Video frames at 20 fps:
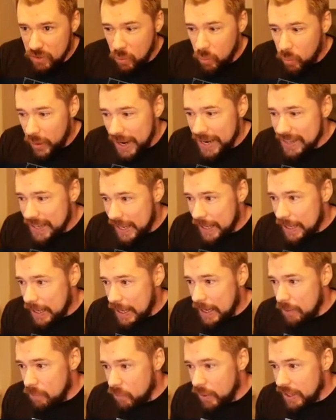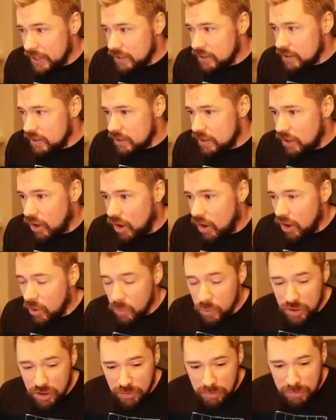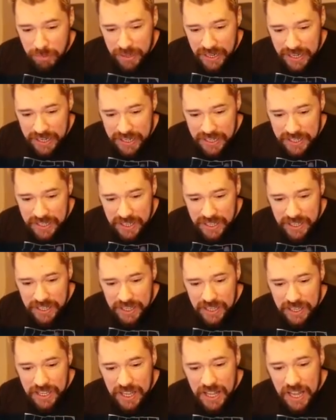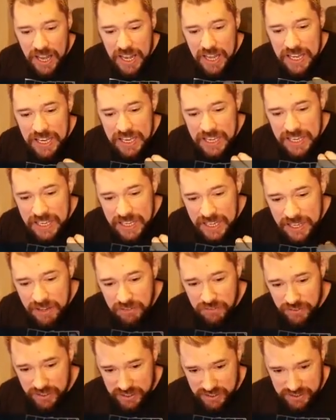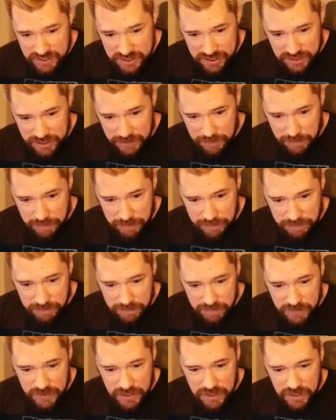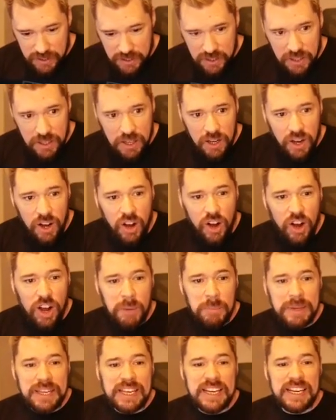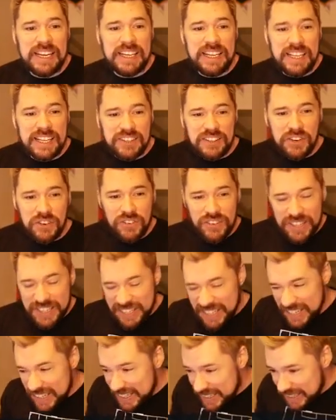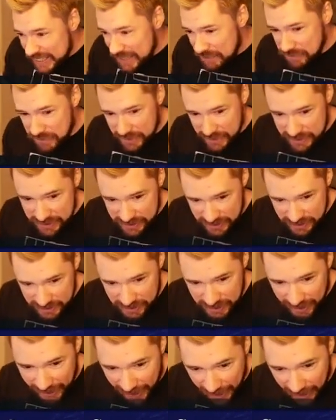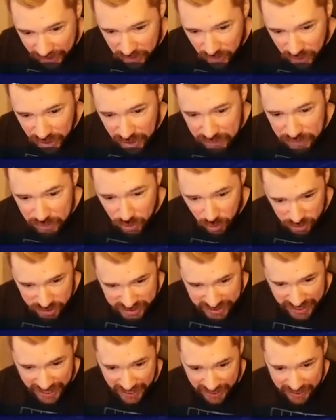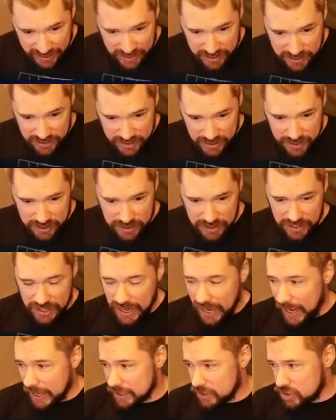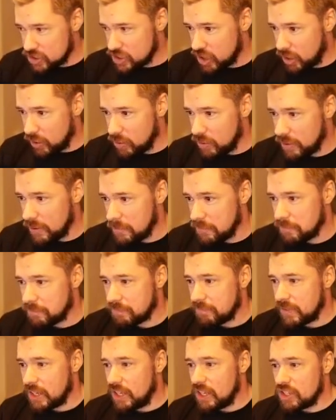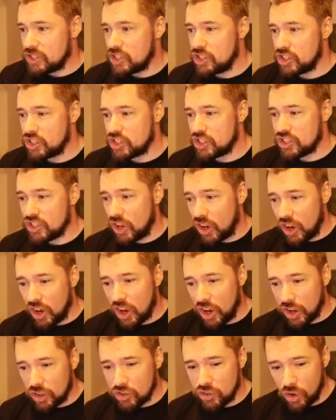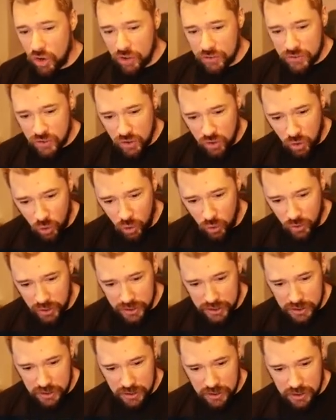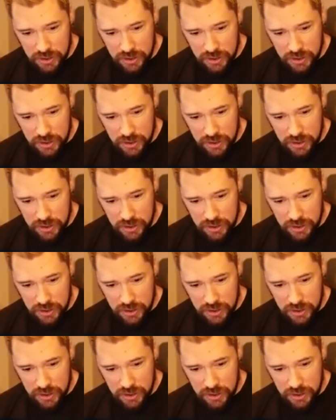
way that game went. I would have been livid. I mean, literally livid had I have lost that. And so, to start our draft of glory,